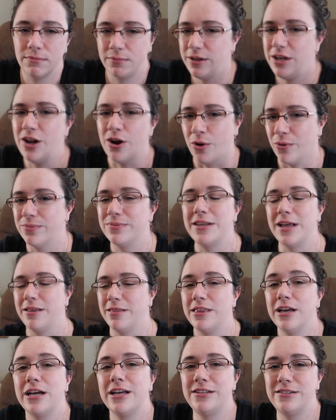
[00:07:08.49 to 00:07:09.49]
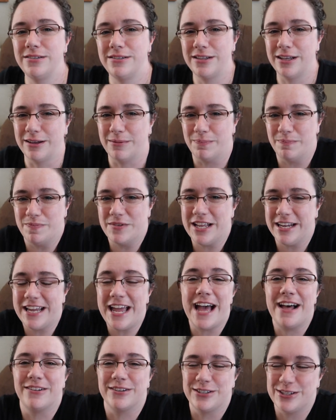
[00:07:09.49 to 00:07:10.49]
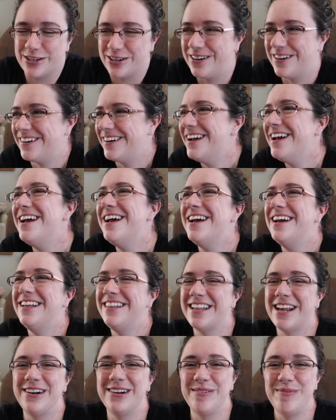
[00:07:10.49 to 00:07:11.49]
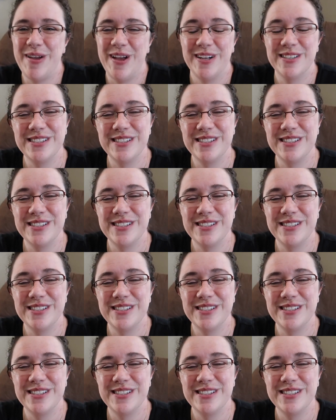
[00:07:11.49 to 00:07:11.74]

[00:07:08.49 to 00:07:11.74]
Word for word: you know, the the, the, the calendar that are going to be